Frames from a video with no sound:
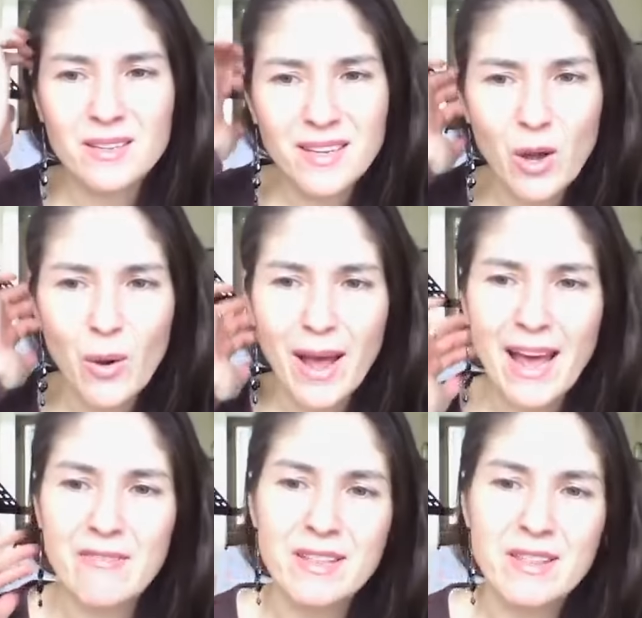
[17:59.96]
you know,
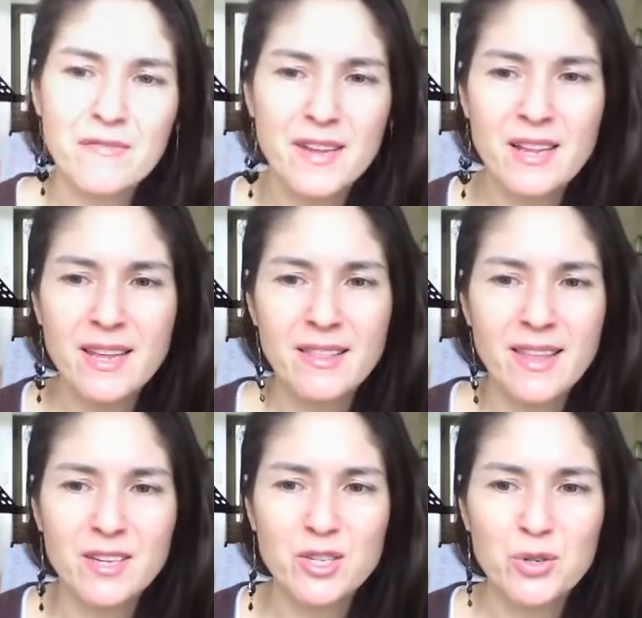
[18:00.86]
having the feeling
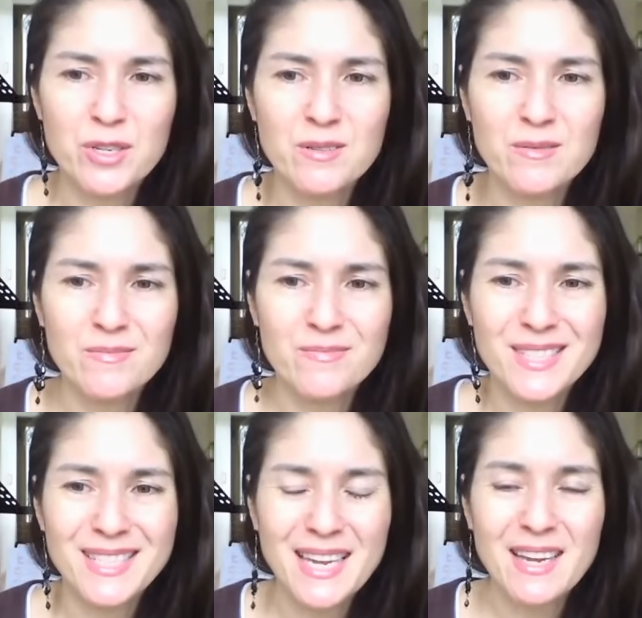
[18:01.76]
that you're
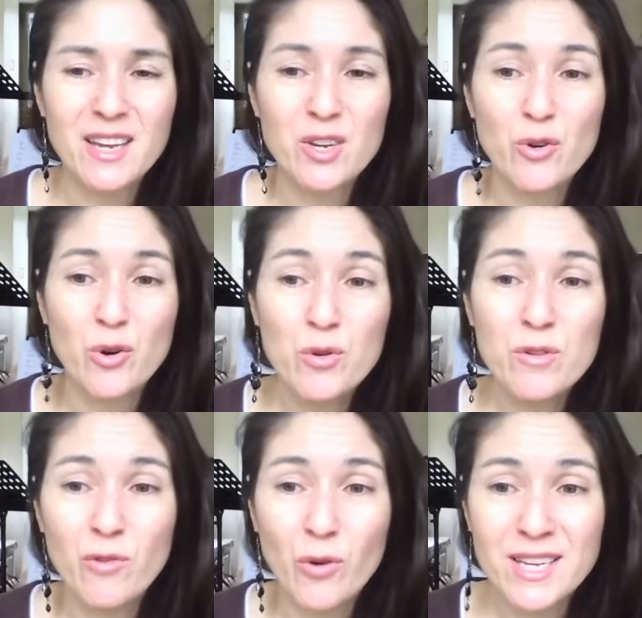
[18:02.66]
singing in your own
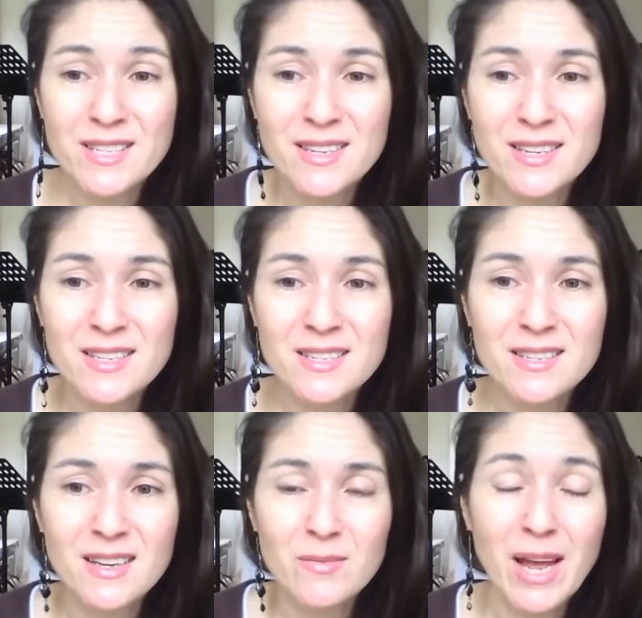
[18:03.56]
voice is,
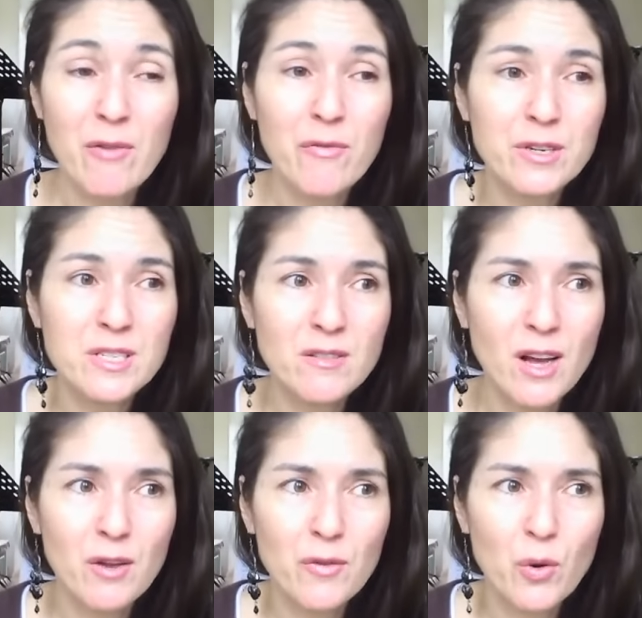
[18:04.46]
now, first of
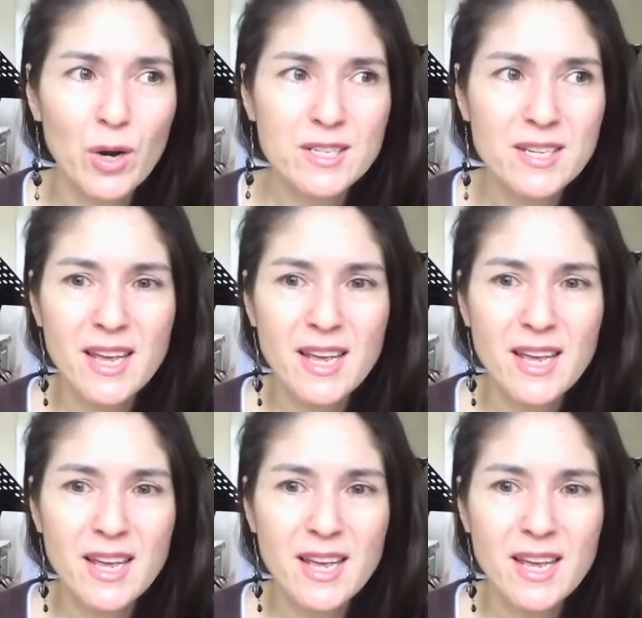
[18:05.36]
all, of course,